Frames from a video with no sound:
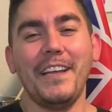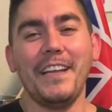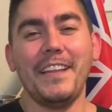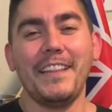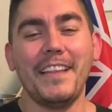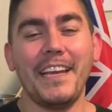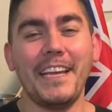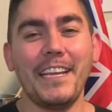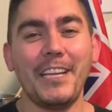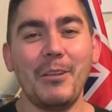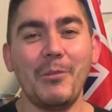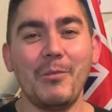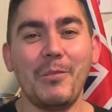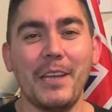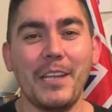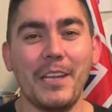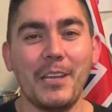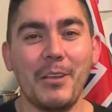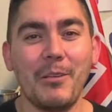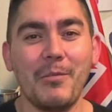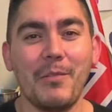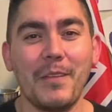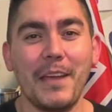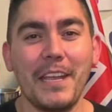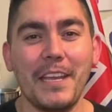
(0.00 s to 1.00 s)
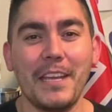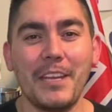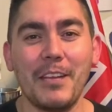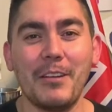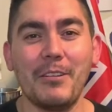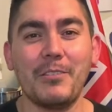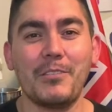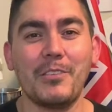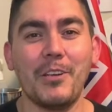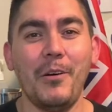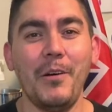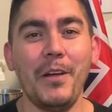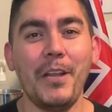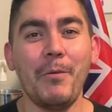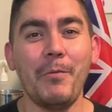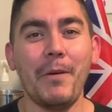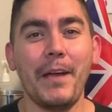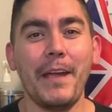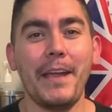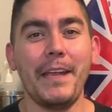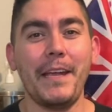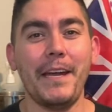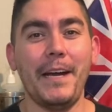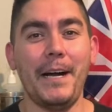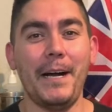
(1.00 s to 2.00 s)
Thank you, thank you, thank you. So
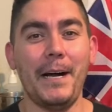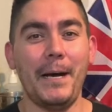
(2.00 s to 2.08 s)
anyway,